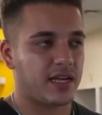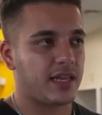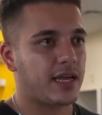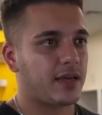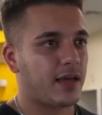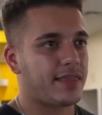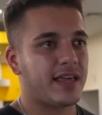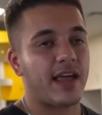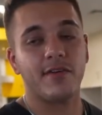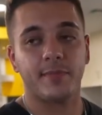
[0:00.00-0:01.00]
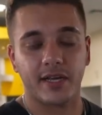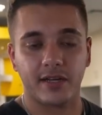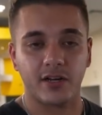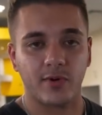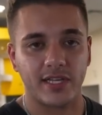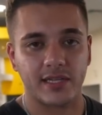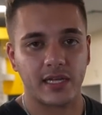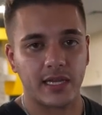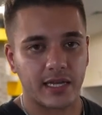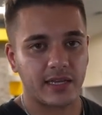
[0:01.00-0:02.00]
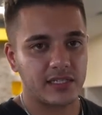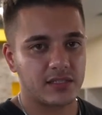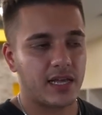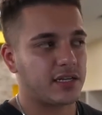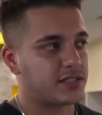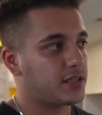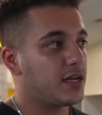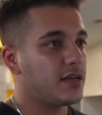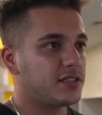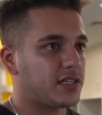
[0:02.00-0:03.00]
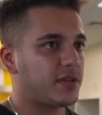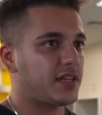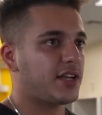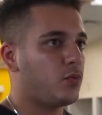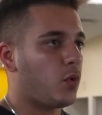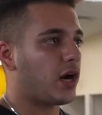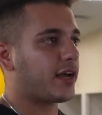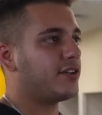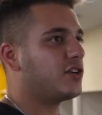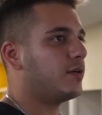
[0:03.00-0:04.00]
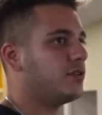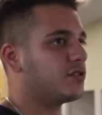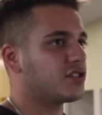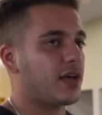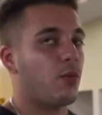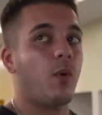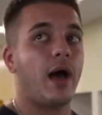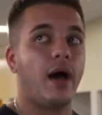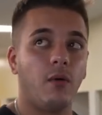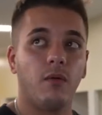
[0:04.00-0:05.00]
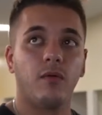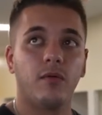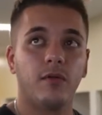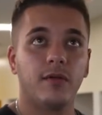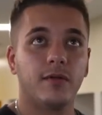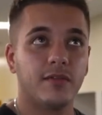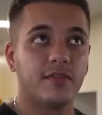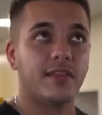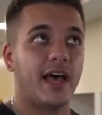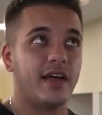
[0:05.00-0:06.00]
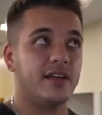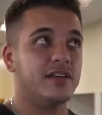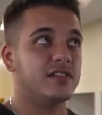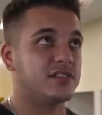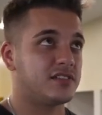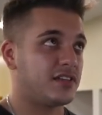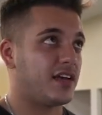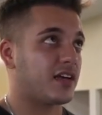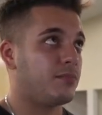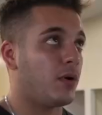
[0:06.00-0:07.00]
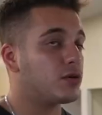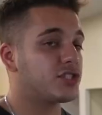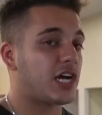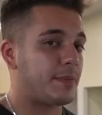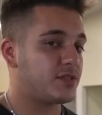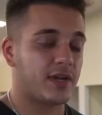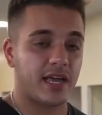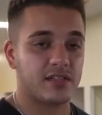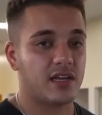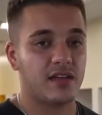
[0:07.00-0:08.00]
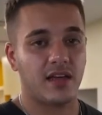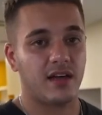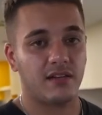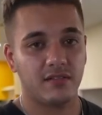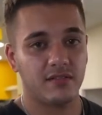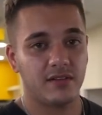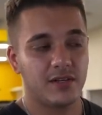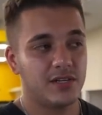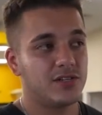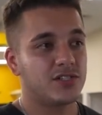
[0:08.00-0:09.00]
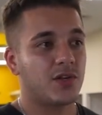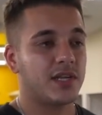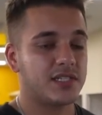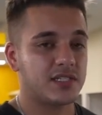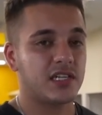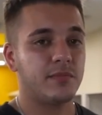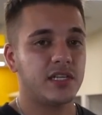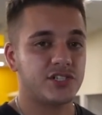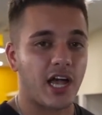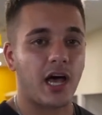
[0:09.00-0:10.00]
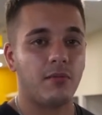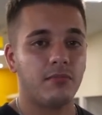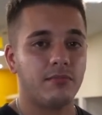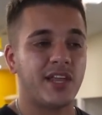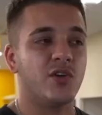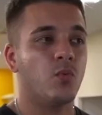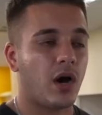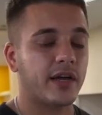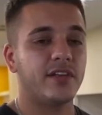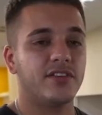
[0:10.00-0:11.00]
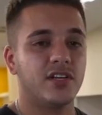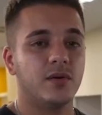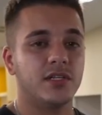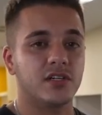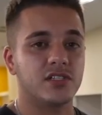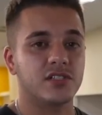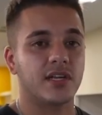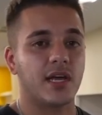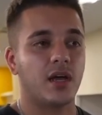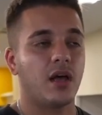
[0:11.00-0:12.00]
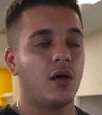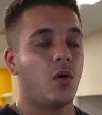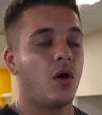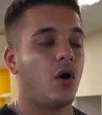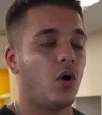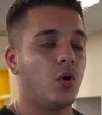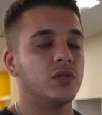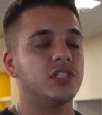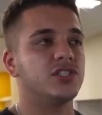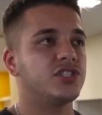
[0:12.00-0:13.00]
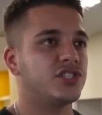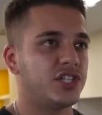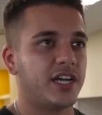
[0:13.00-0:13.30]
I think everybody can agree that they like nice things. Something that you walk into and you just say, wow, that is sick. Most shops, you can't say that. So this is gonna be the shop that you walk into and you're just like, holy shit.